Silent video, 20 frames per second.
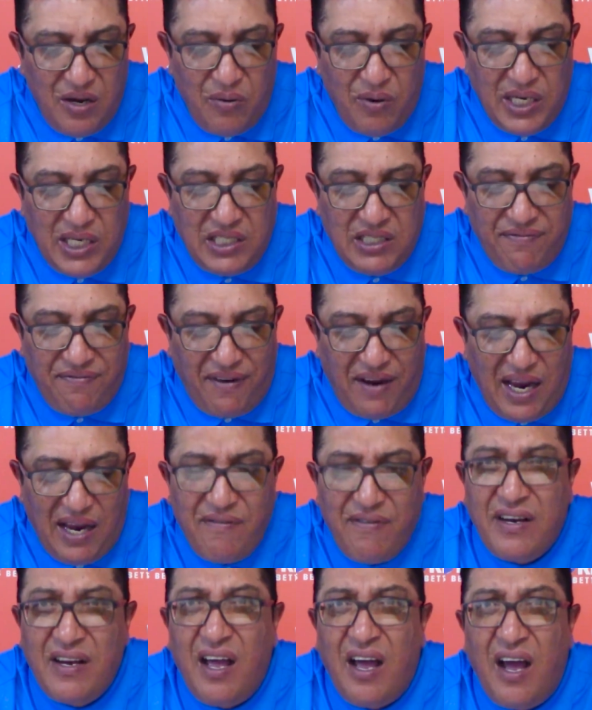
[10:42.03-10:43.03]
Well, he's
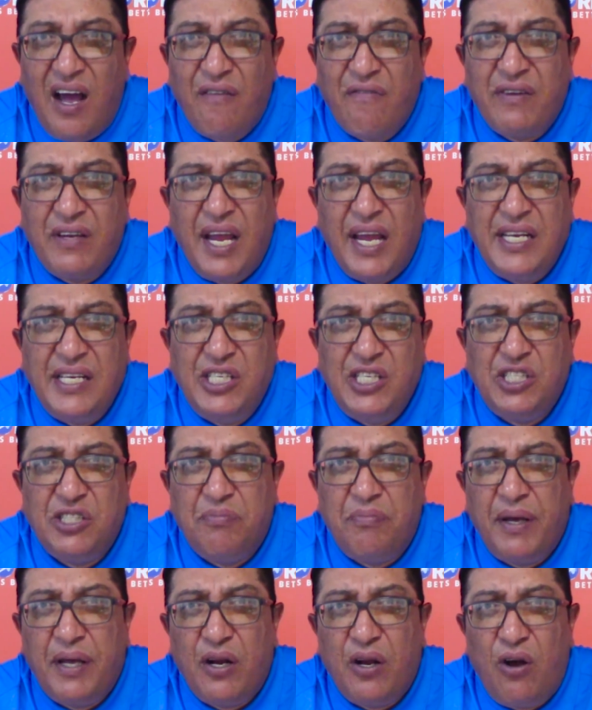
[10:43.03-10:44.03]
5.5
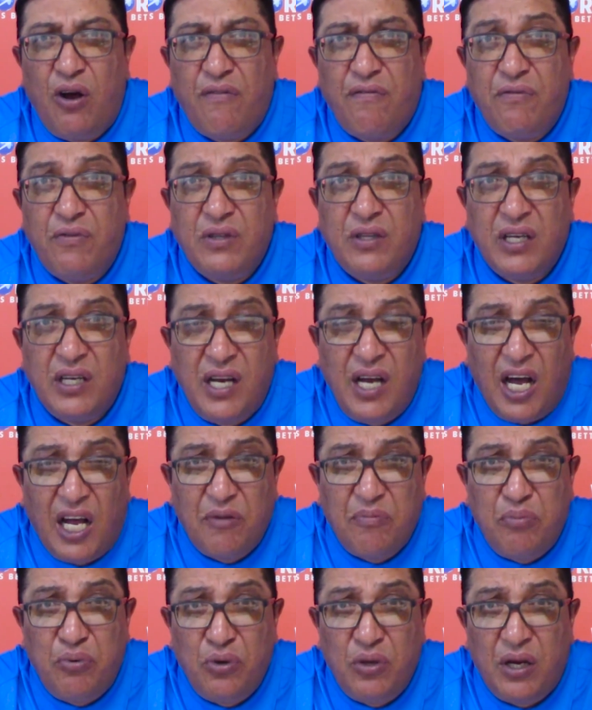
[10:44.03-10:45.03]
kgs better off with the
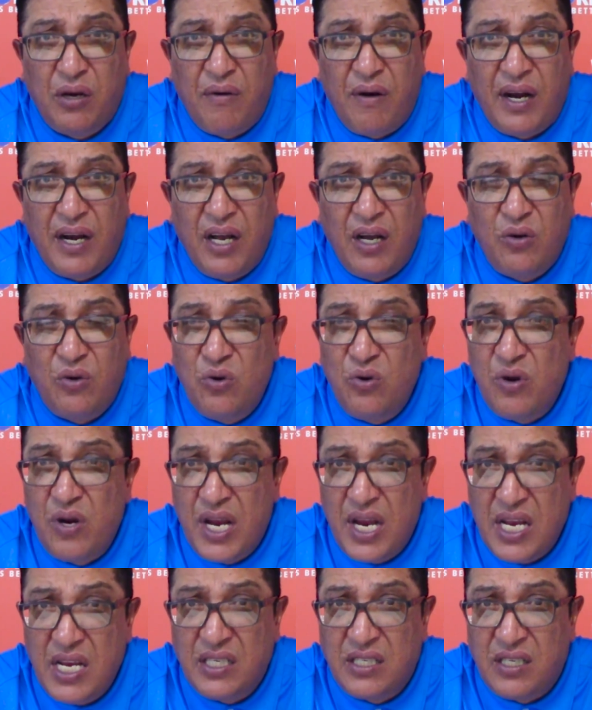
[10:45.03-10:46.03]
guard puller runner, who
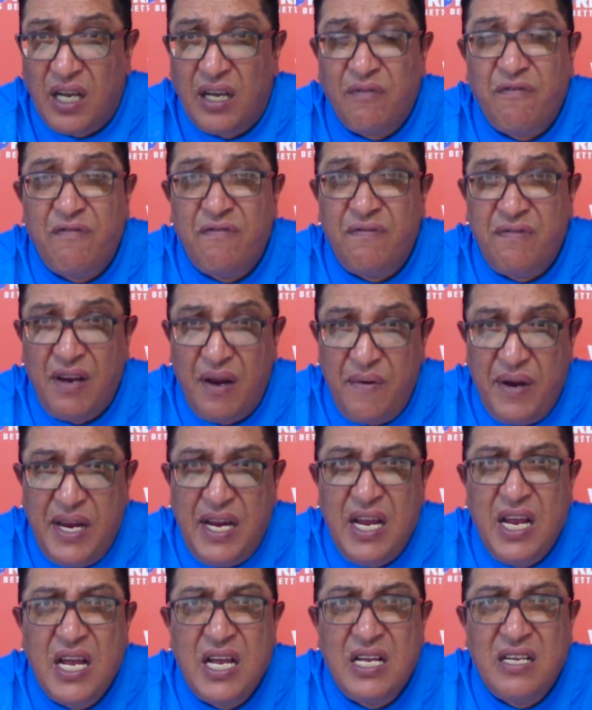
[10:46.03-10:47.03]
is a
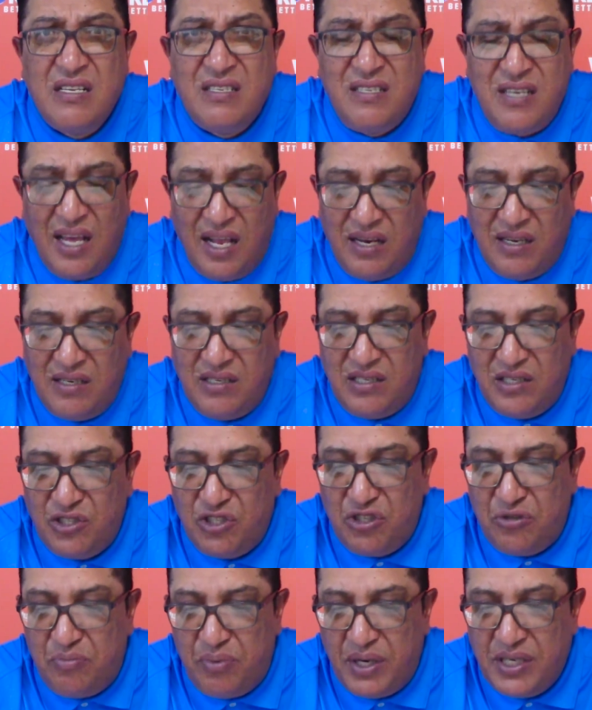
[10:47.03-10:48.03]
very talented
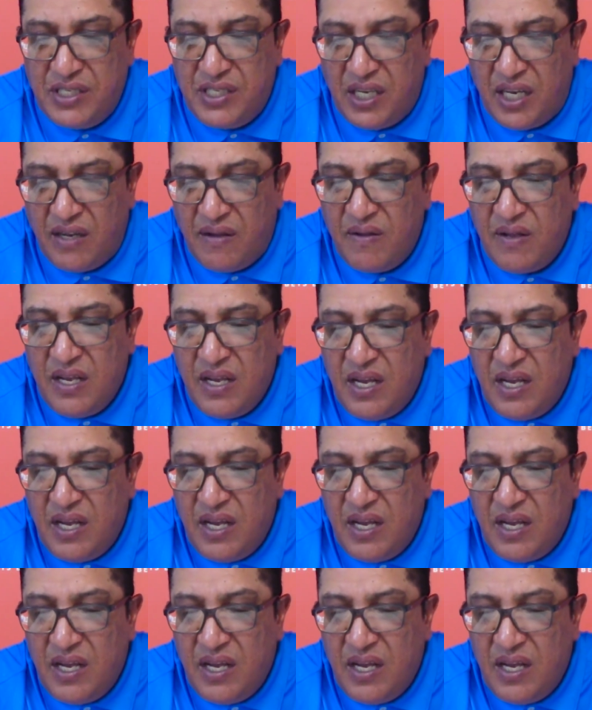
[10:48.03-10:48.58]
sprinter,